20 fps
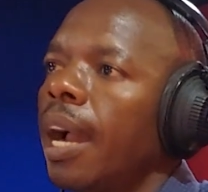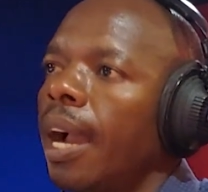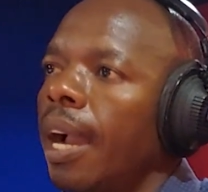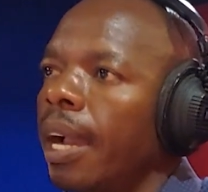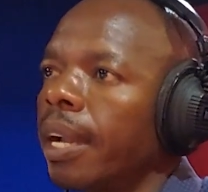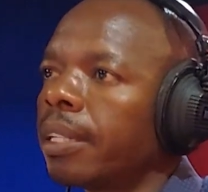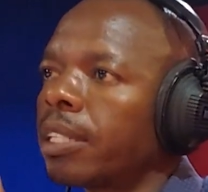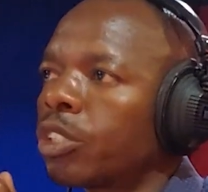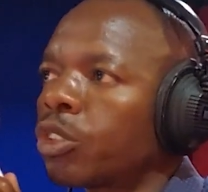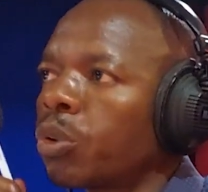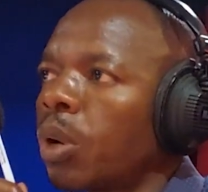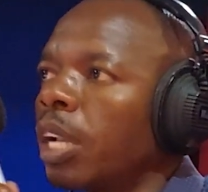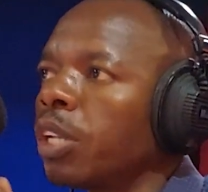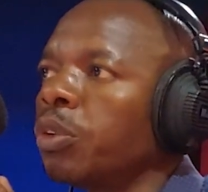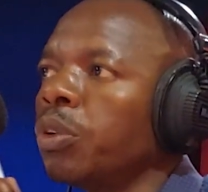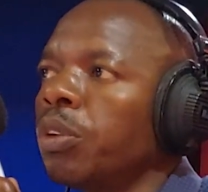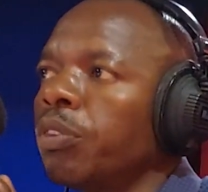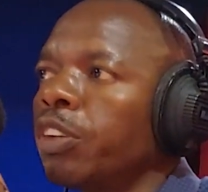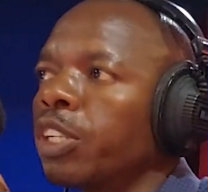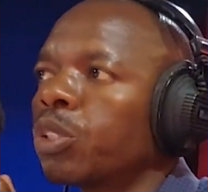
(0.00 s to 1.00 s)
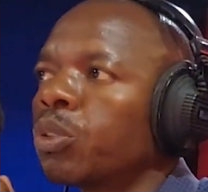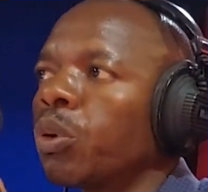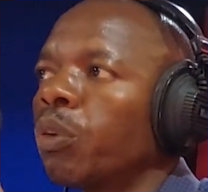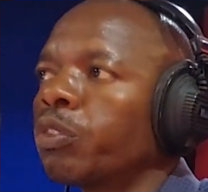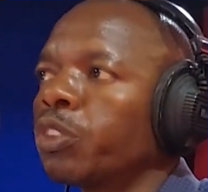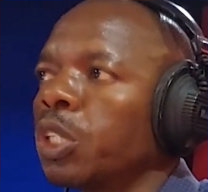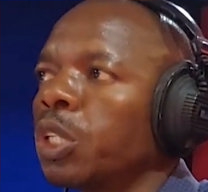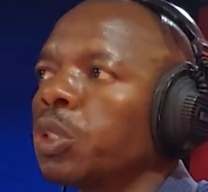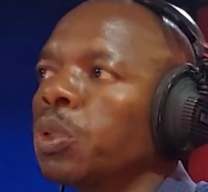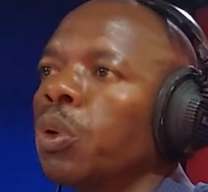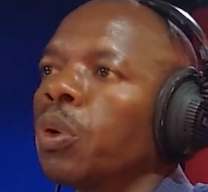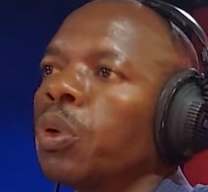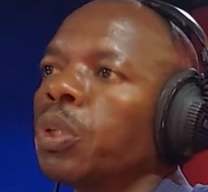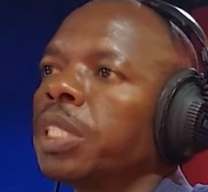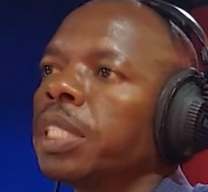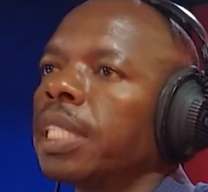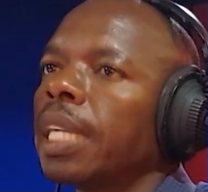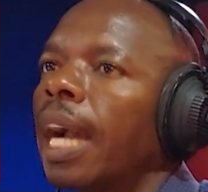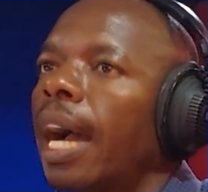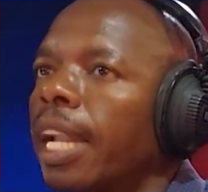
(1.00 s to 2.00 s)
at Tshwane University of
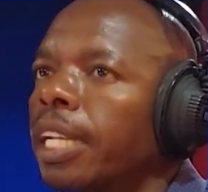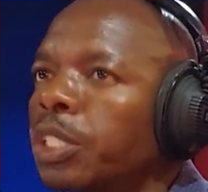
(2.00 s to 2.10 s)
Technology.